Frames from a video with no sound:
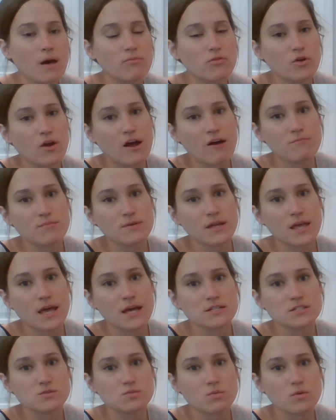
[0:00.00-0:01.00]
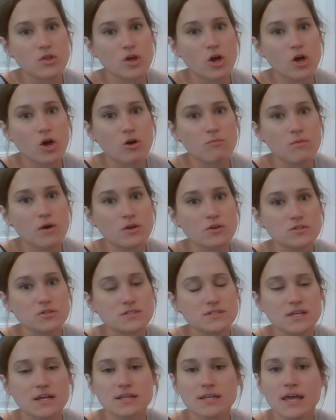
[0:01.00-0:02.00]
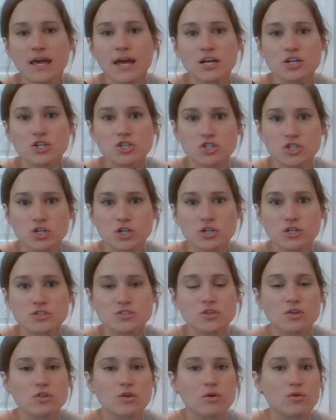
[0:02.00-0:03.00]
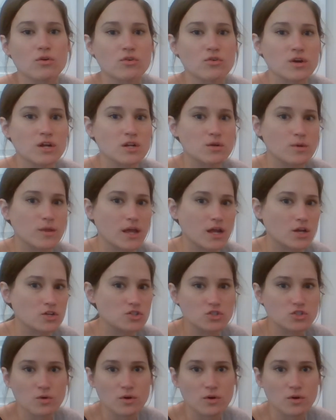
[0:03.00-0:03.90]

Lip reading: there have been cases where the homeowner said, yeah, sure, so they'll agree to like a